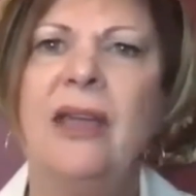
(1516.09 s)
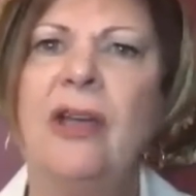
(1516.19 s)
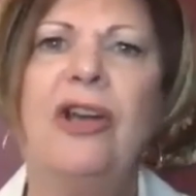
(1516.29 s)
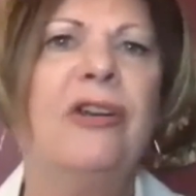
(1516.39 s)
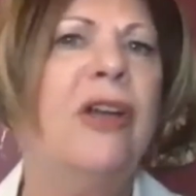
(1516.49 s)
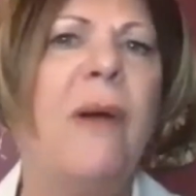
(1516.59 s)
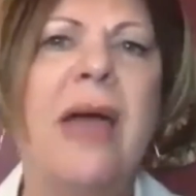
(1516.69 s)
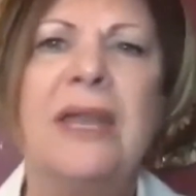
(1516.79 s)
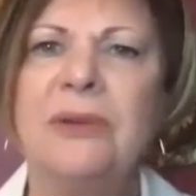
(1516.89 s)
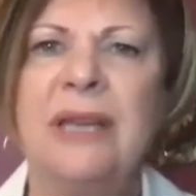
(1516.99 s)
or go
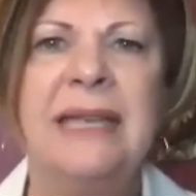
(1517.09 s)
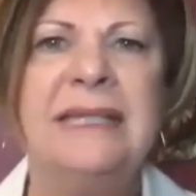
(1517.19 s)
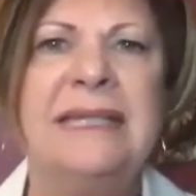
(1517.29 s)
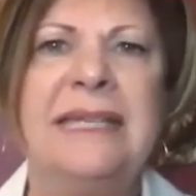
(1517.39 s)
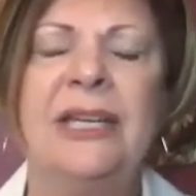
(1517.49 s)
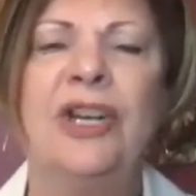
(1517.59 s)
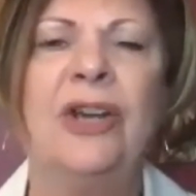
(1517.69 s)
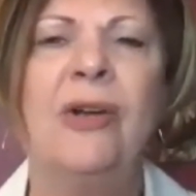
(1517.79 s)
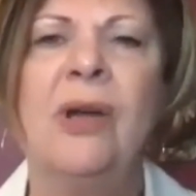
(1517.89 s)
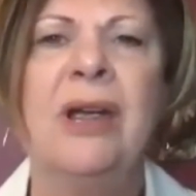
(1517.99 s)
out to a nice
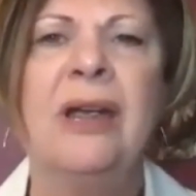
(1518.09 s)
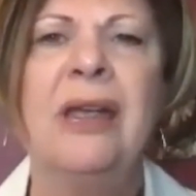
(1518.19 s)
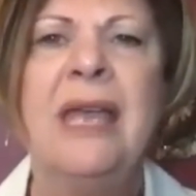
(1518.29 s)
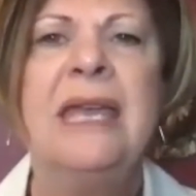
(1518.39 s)
dinner or